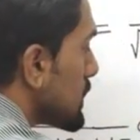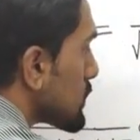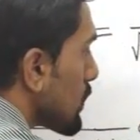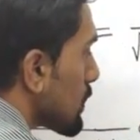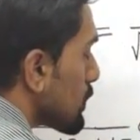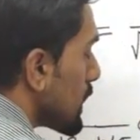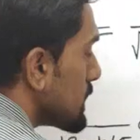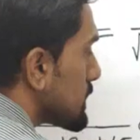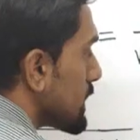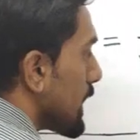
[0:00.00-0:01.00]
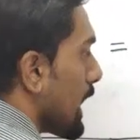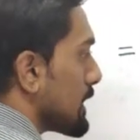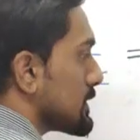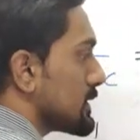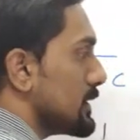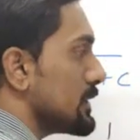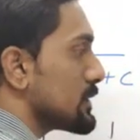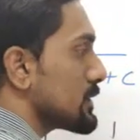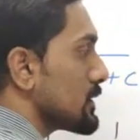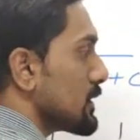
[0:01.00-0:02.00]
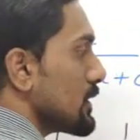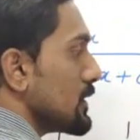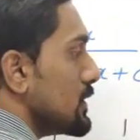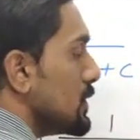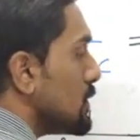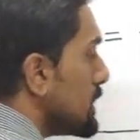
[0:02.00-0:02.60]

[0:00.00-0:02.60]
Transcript: this 1 by 3 as it is. You